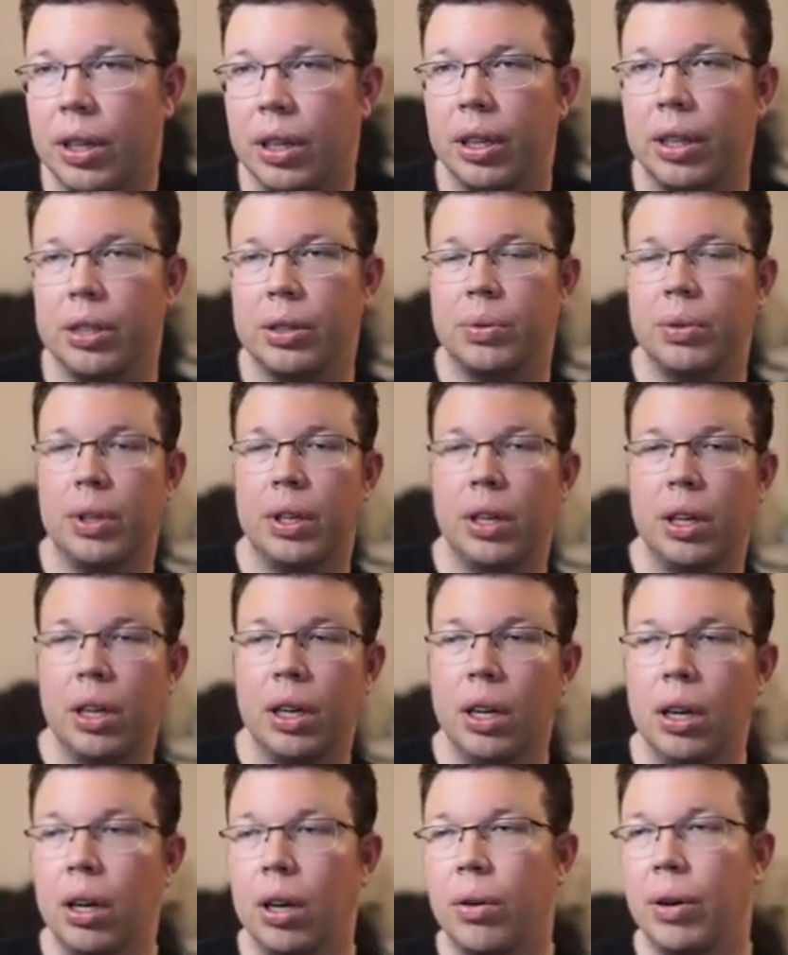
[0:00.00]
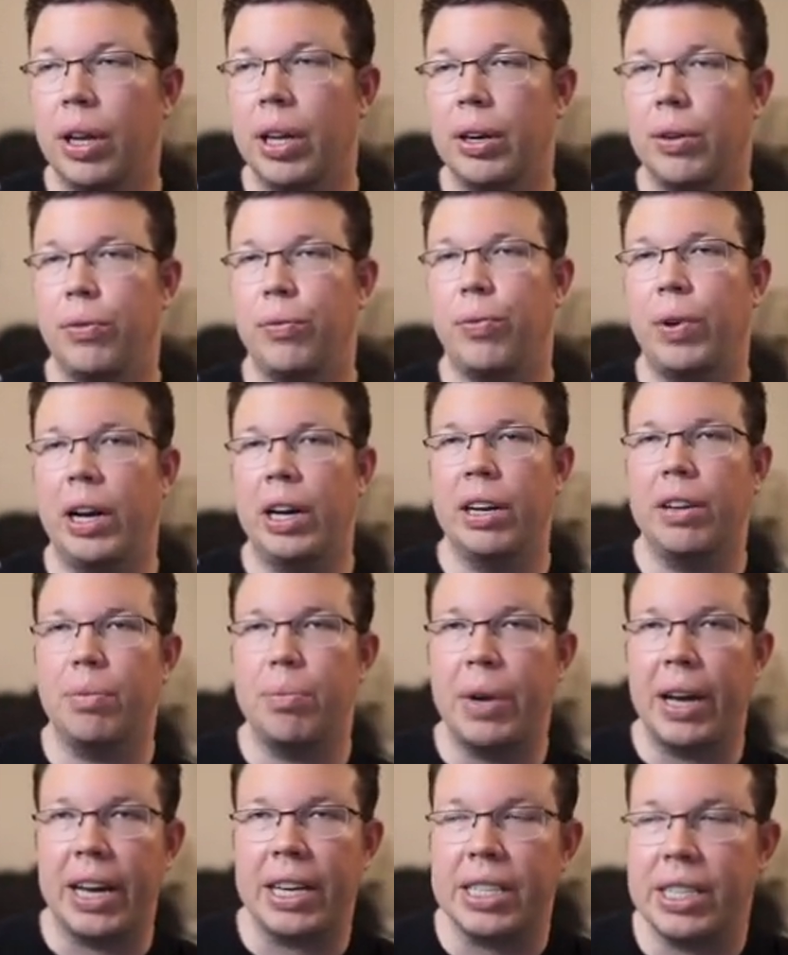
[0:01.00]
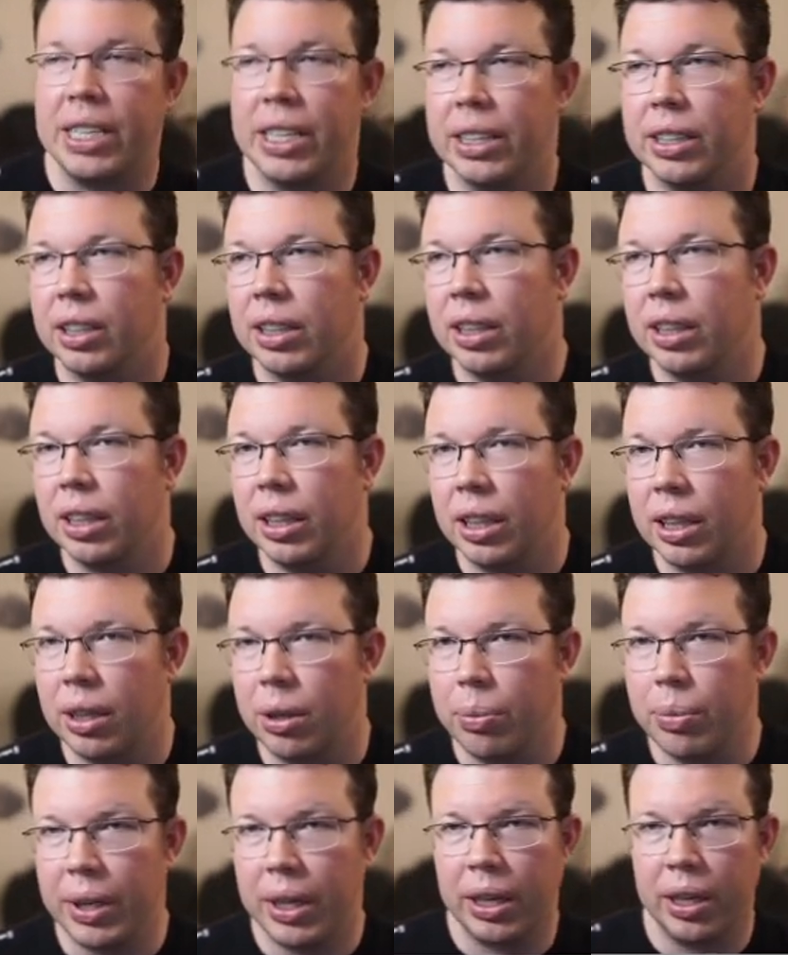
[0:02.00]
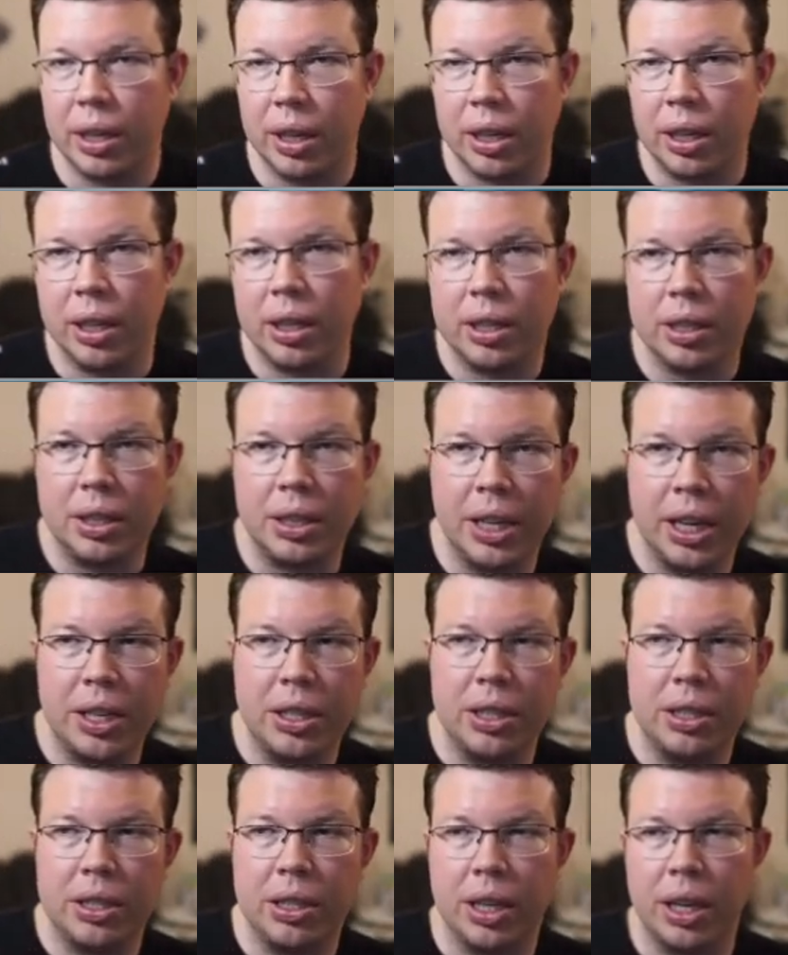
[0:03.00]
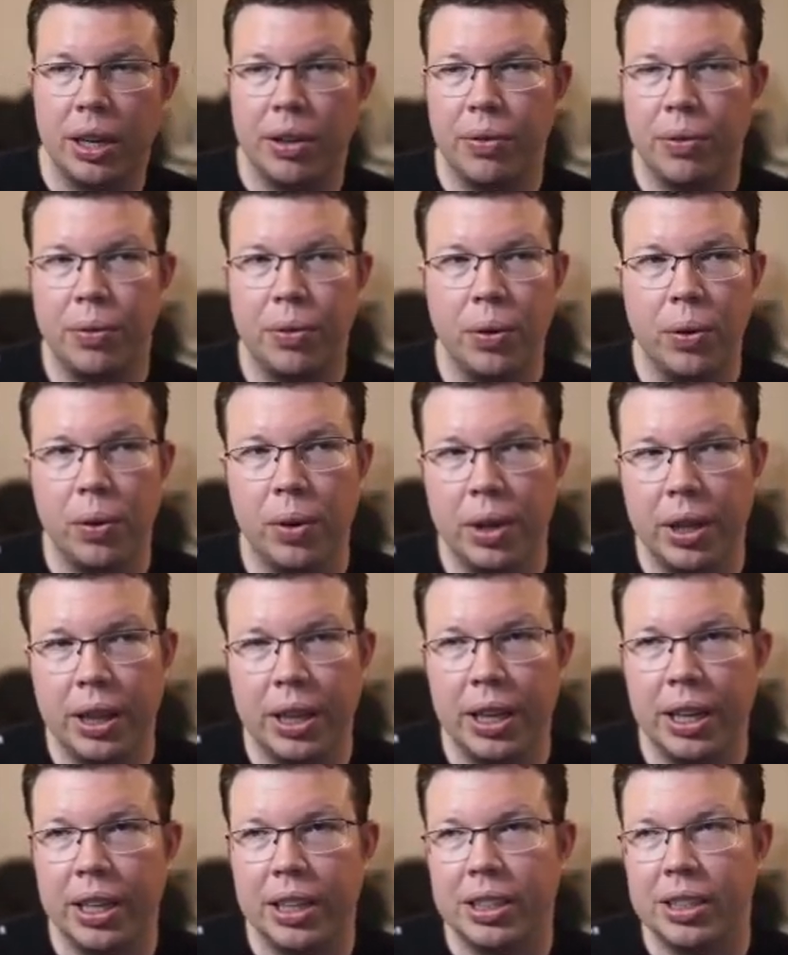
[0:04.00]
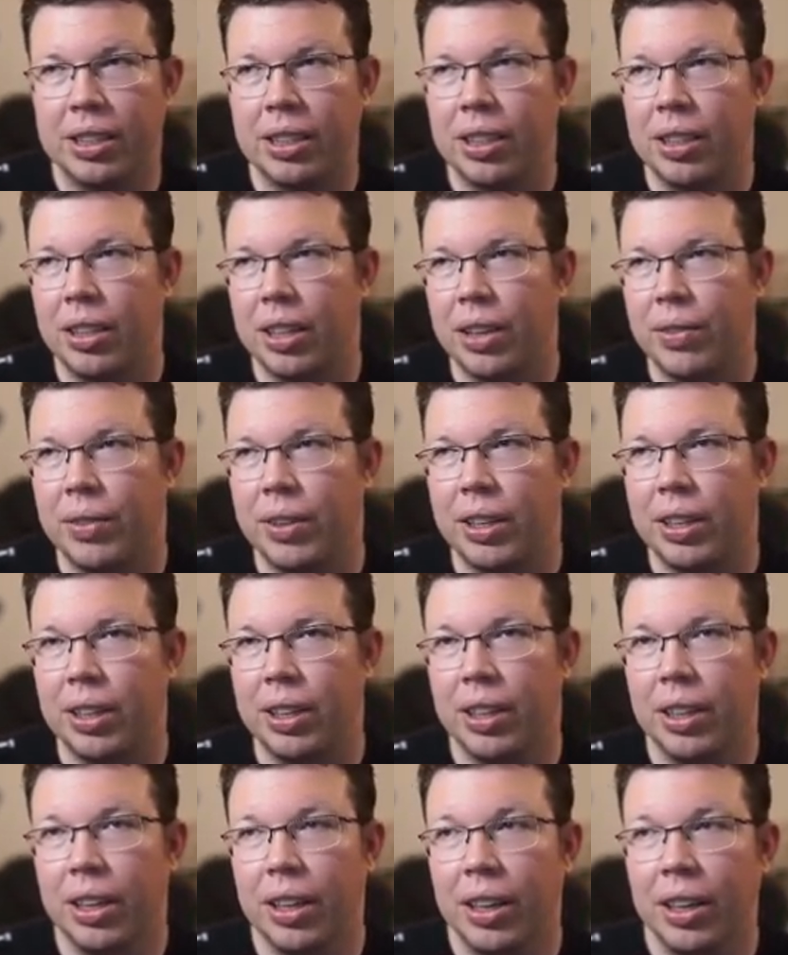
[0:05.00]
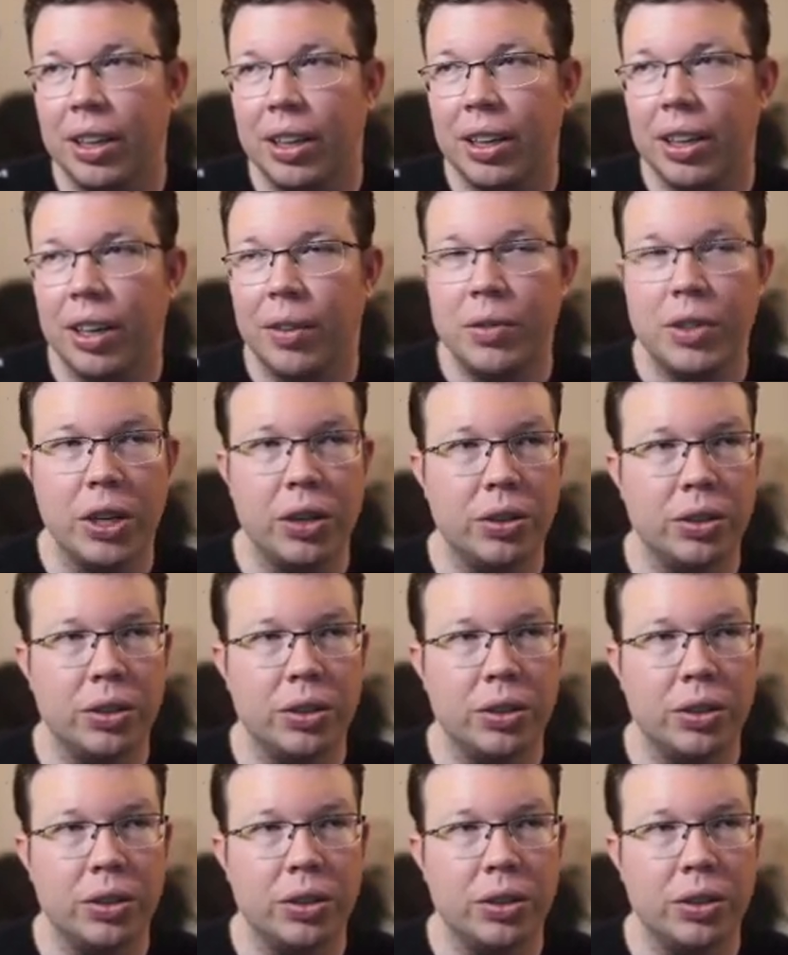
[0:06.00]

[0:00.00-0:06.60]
try this one. I like 5 Basti is a little bit on the sketchy side for this level of